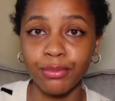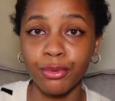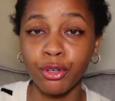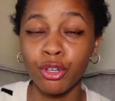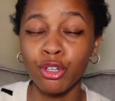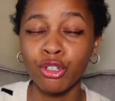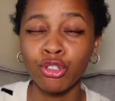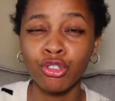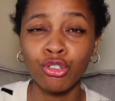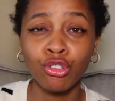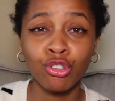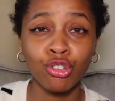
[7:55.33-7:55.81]

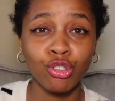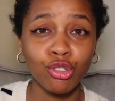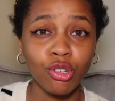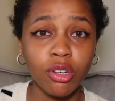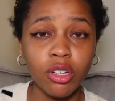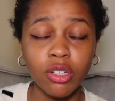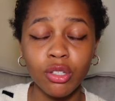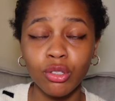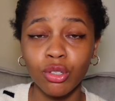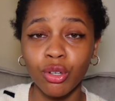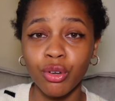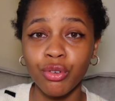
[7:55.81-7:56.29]
because you
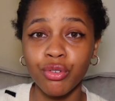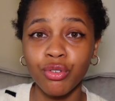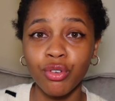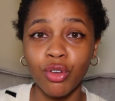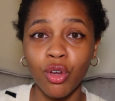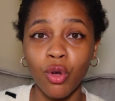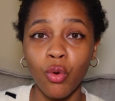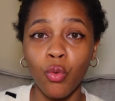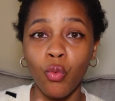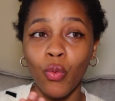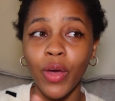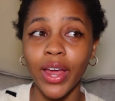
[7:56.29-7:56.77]
just don't
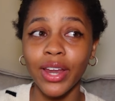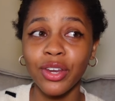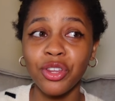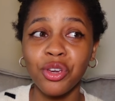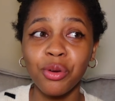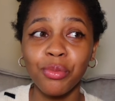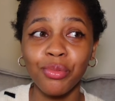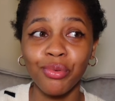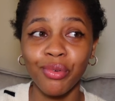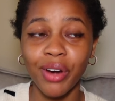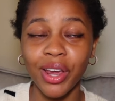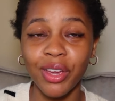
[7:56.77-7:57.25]
know when
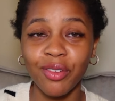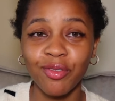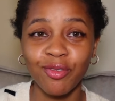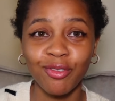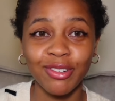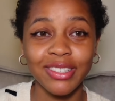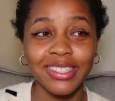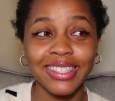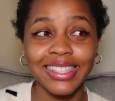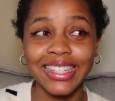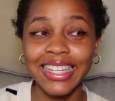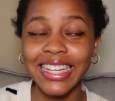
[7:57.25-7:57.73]
your
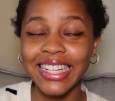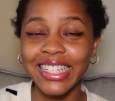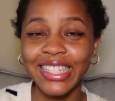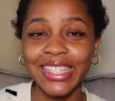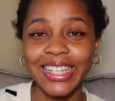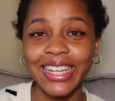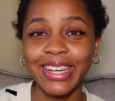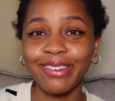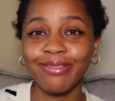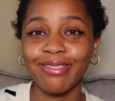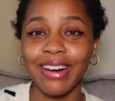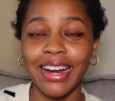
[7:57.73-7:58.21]
breakthrough is
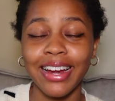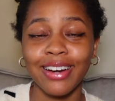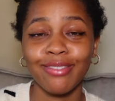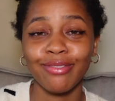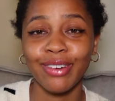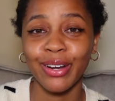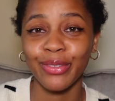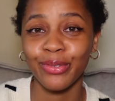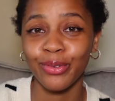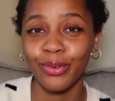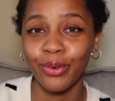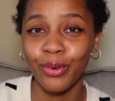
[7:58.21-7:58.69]
literally right
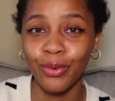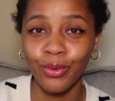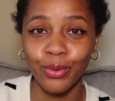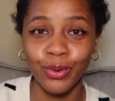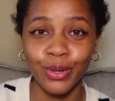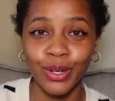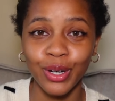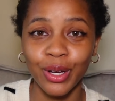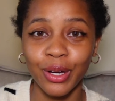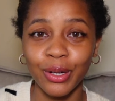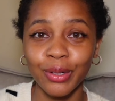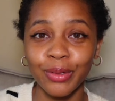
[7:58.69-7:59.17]
around the
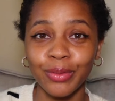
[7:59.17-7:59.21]
corner.